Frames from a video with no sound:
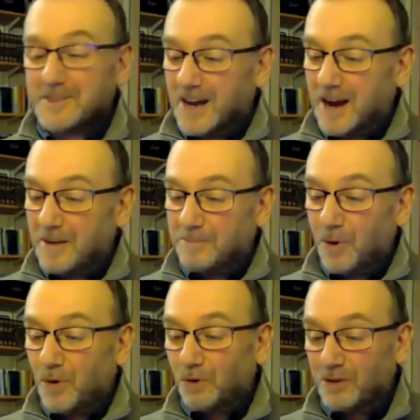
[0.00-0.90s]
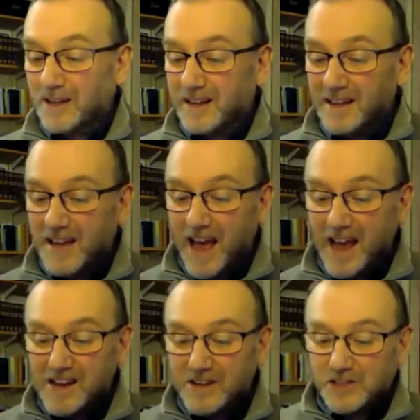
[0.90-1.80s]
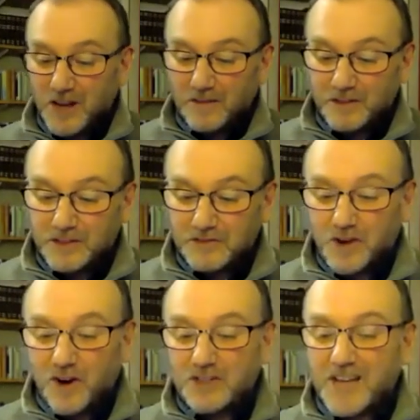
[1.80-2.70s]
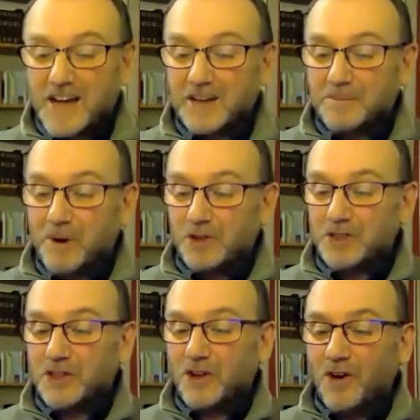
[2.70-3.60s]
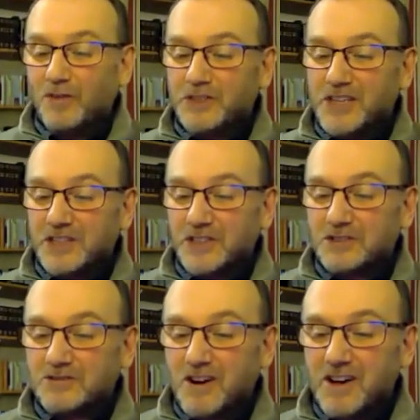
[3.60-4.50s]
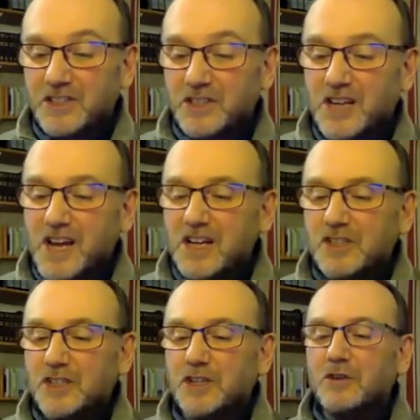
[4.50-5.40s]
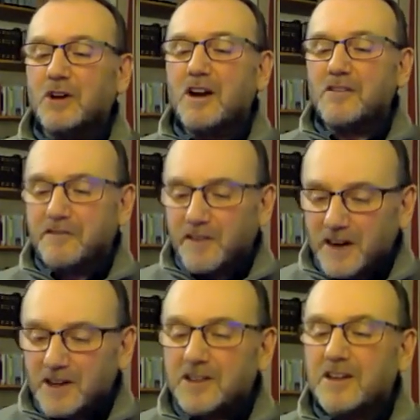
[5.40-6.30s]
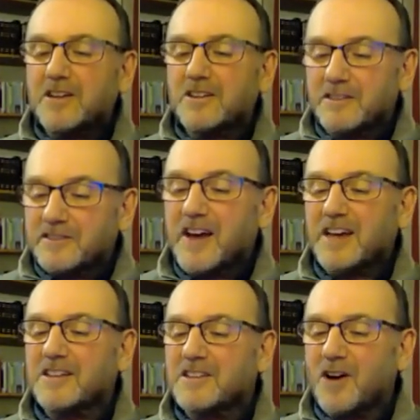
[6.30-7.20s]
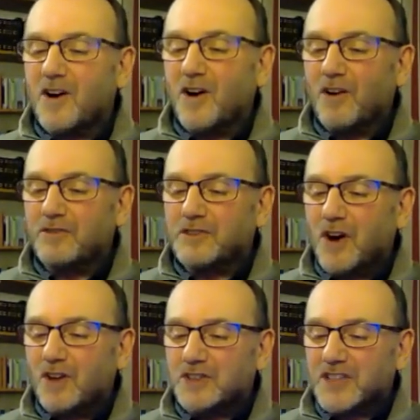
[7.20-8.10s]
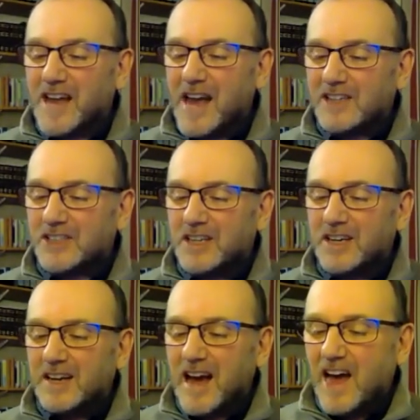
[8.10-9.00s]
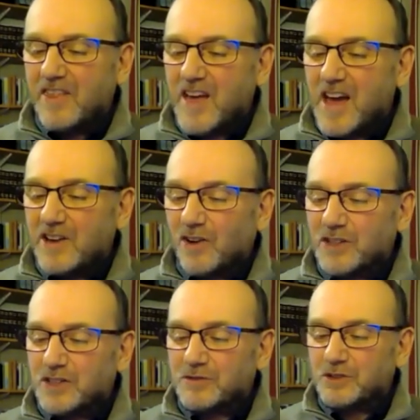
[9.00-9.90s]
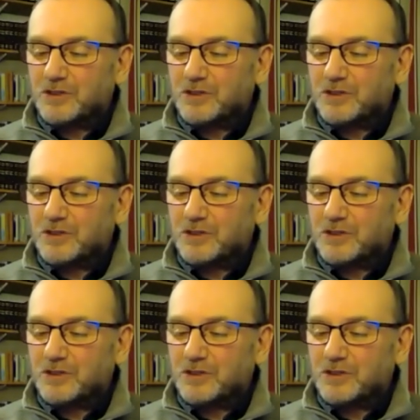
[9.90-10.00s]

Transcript: Paul, a servant of God and an apostle of Jesus Christ, to further the faith of God's elect and their knowledge of the